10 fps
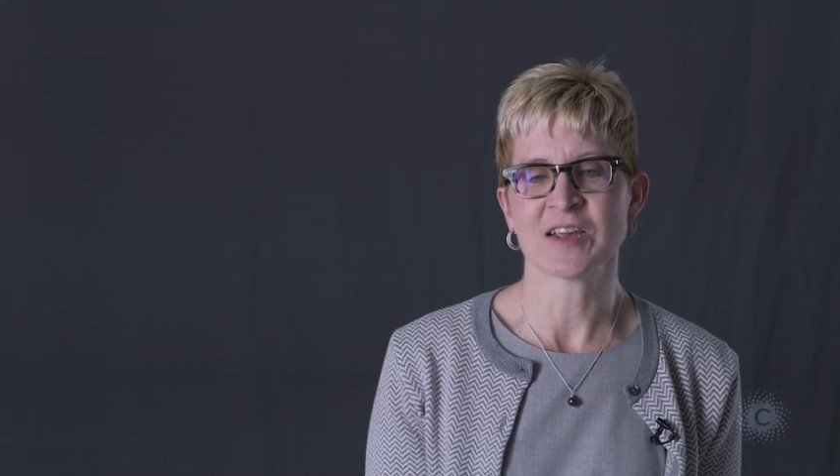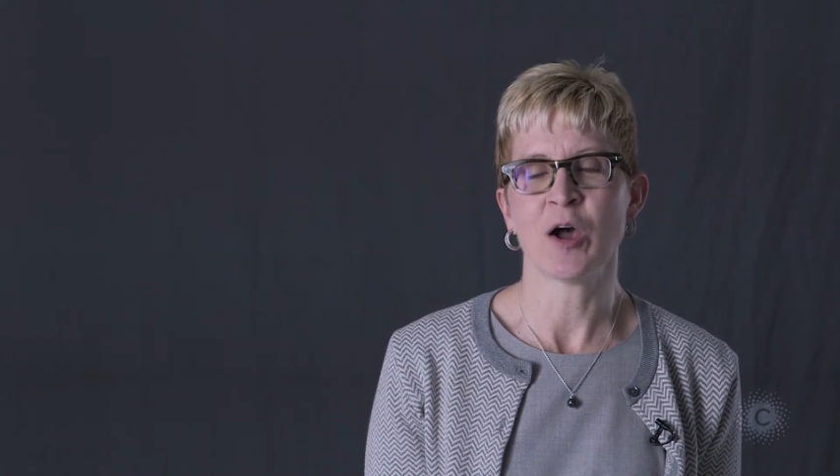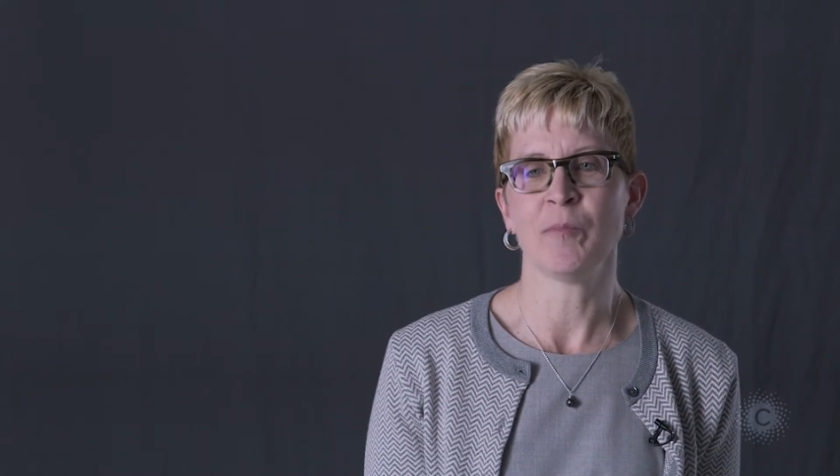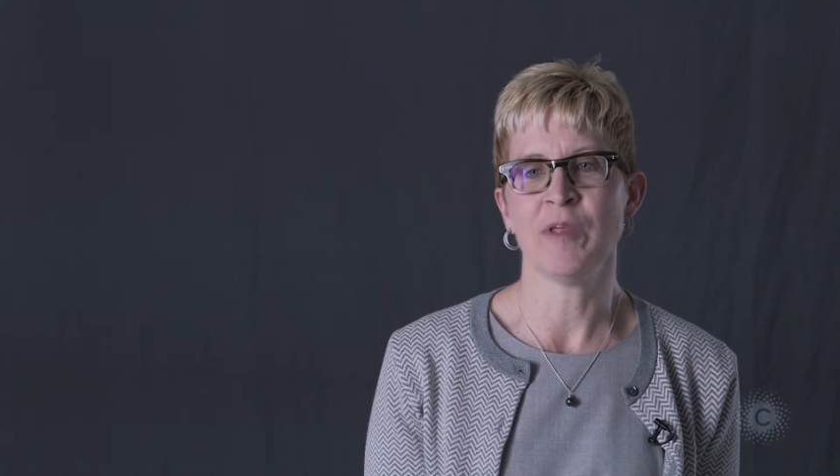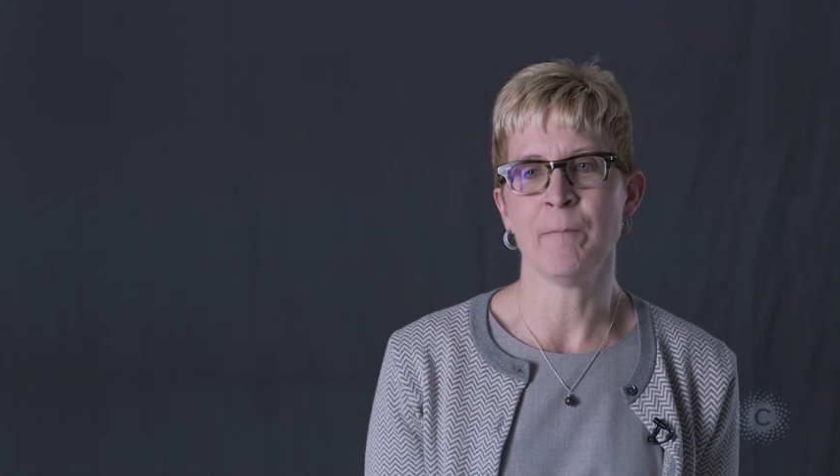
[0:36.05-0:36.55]

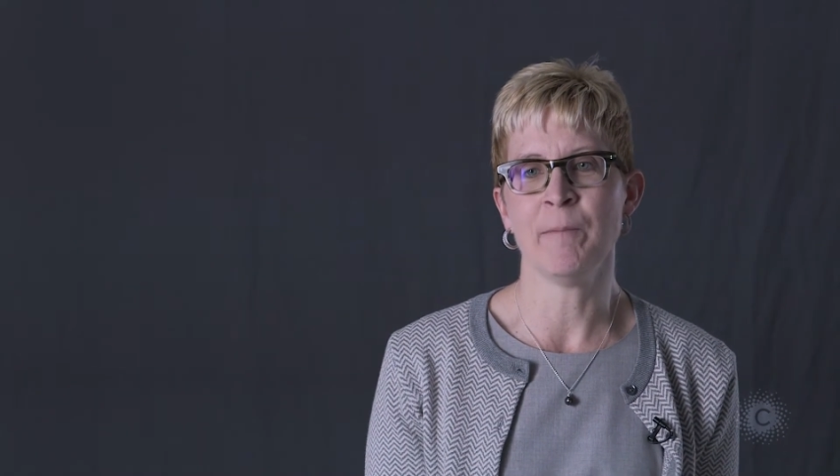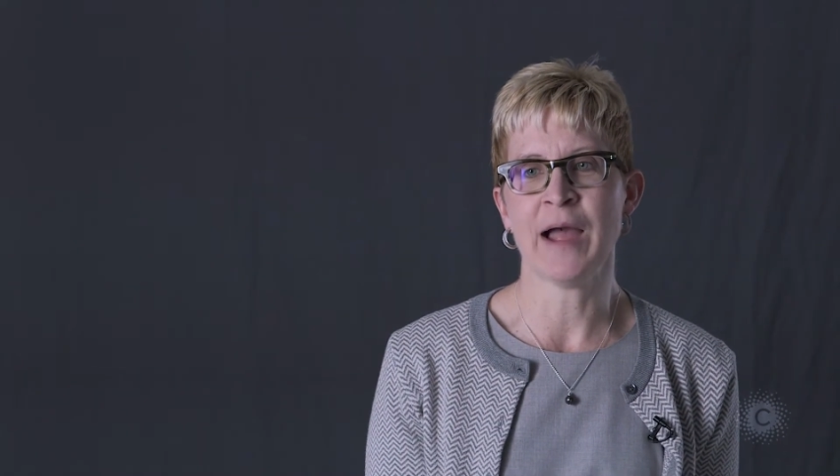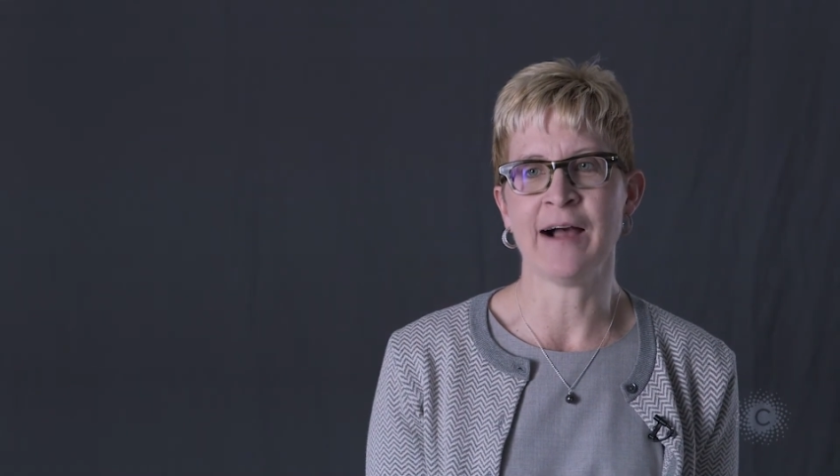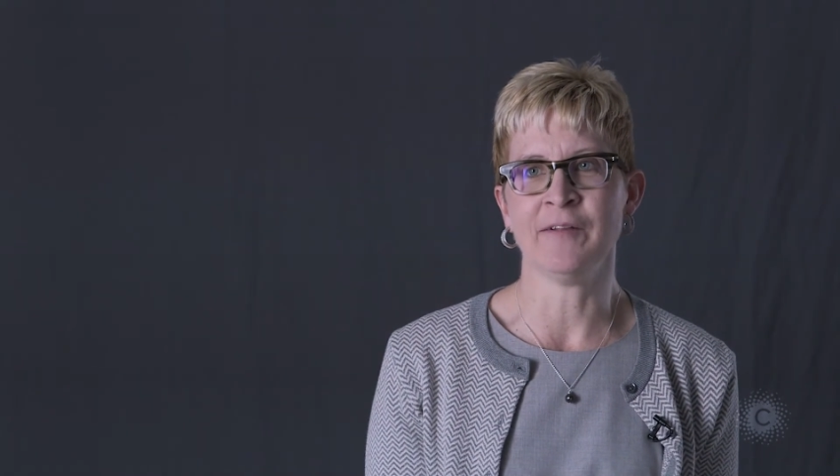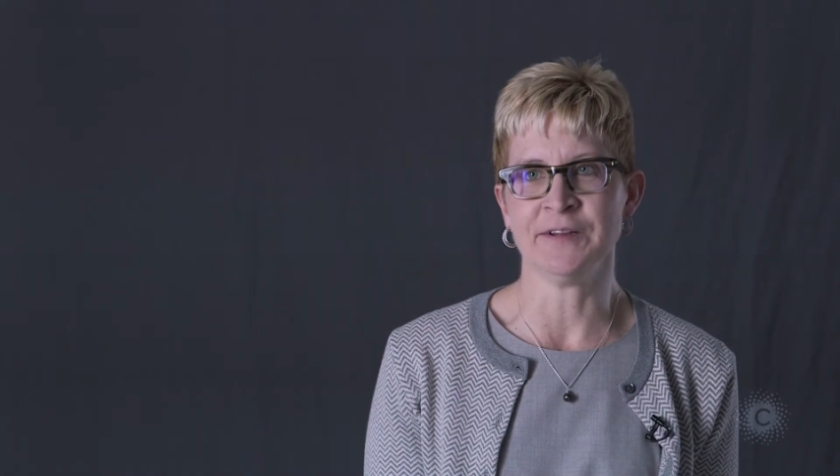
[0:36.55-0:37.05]
helped them
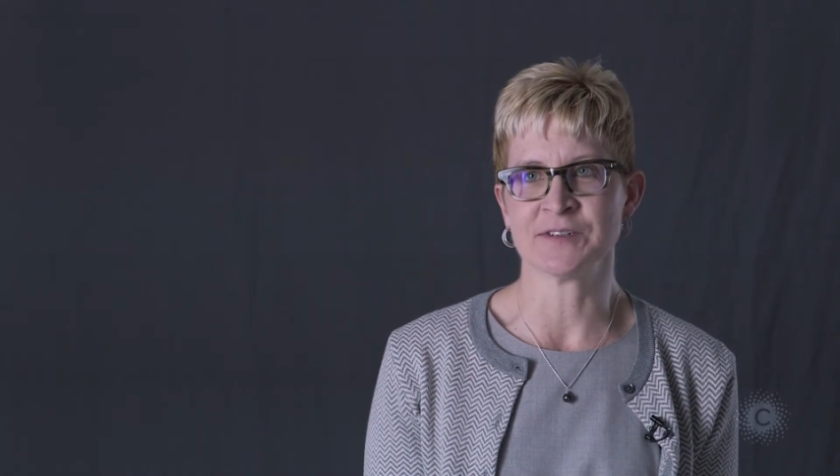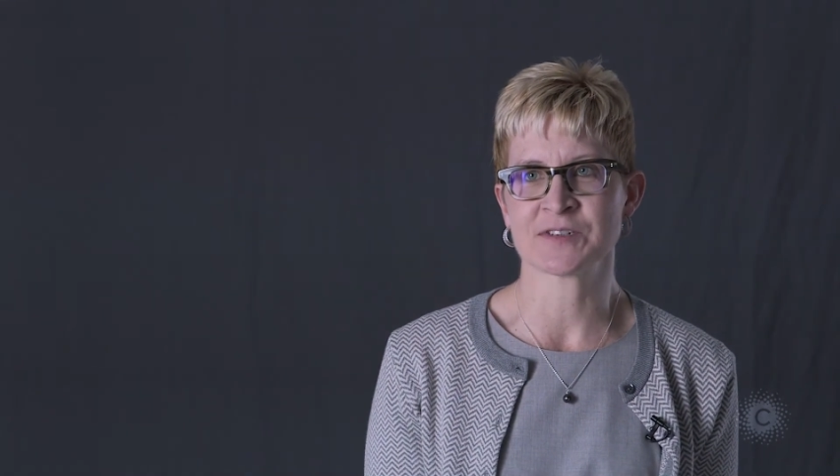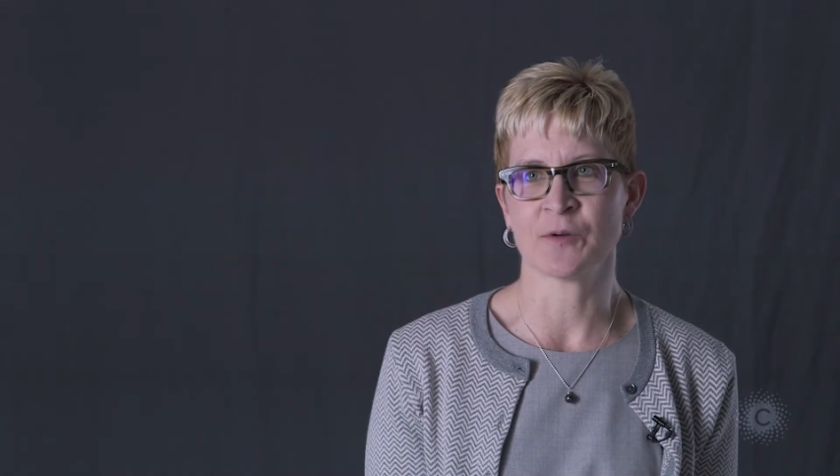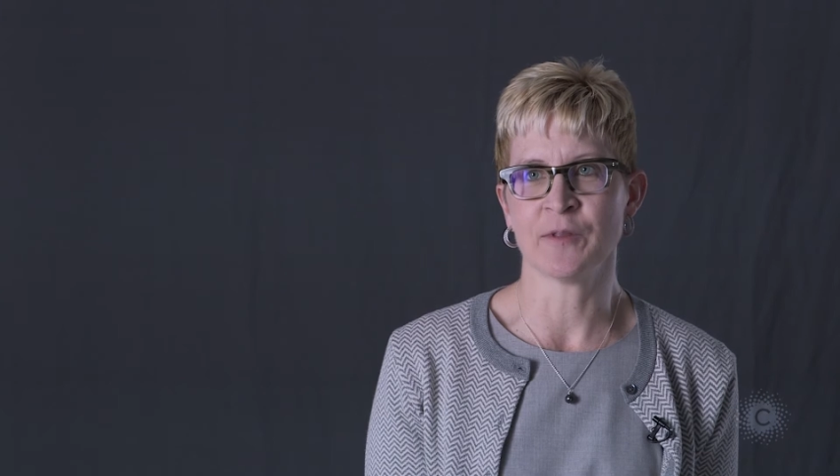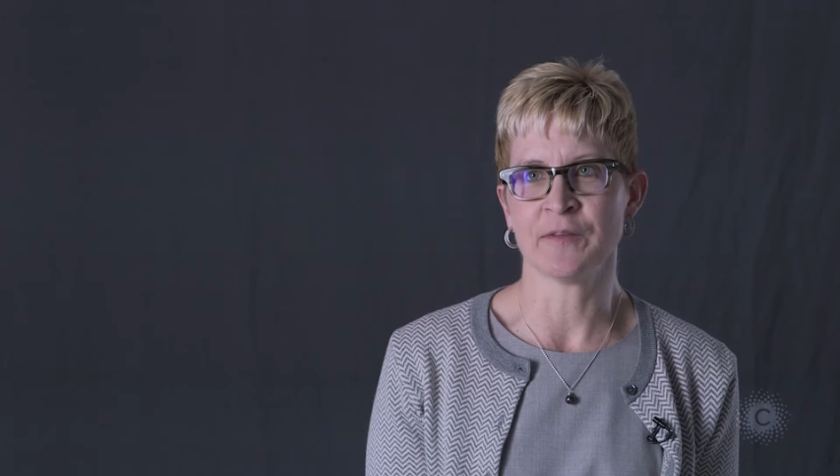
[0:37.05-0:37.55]
balance
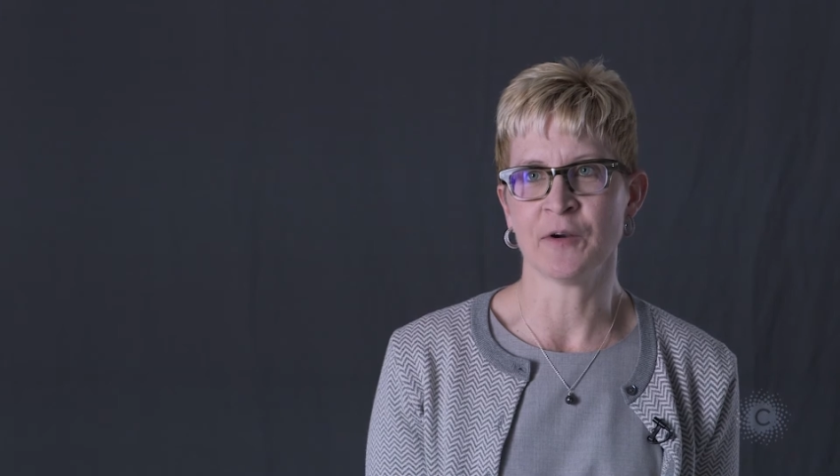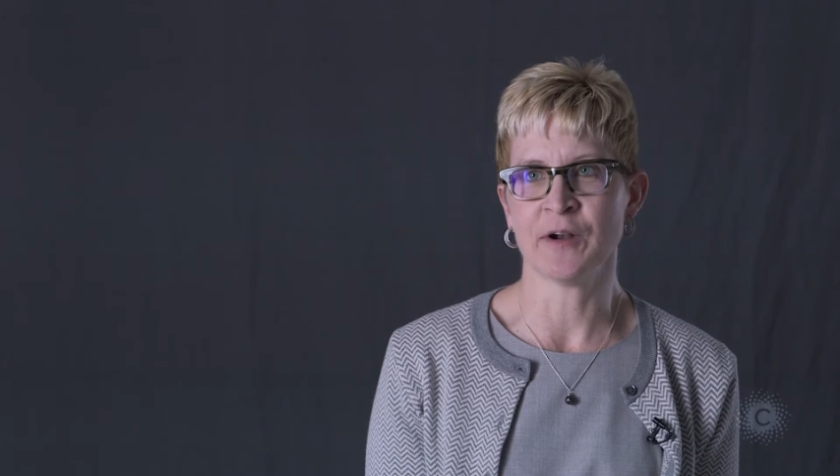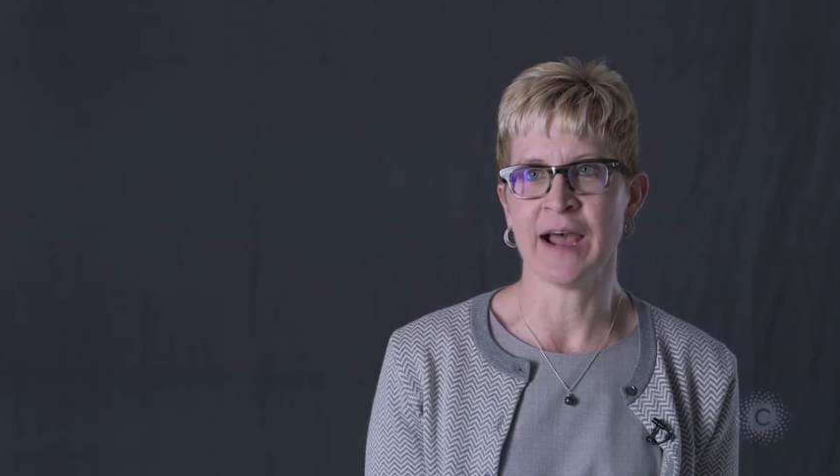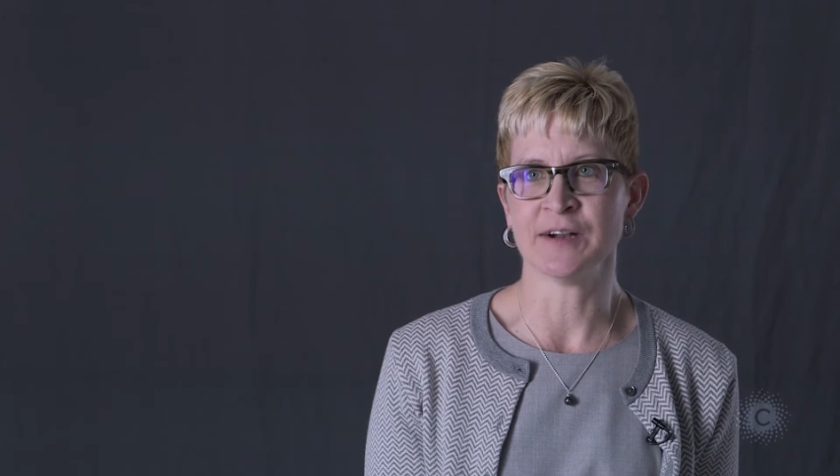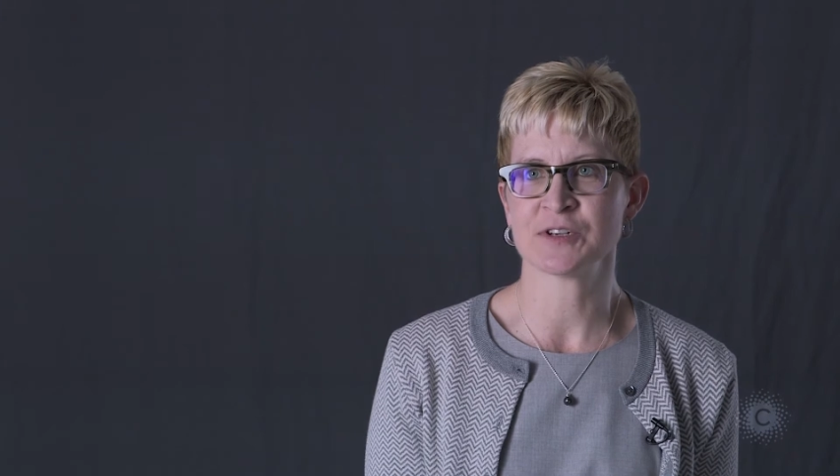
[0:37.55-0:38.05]
so that they're not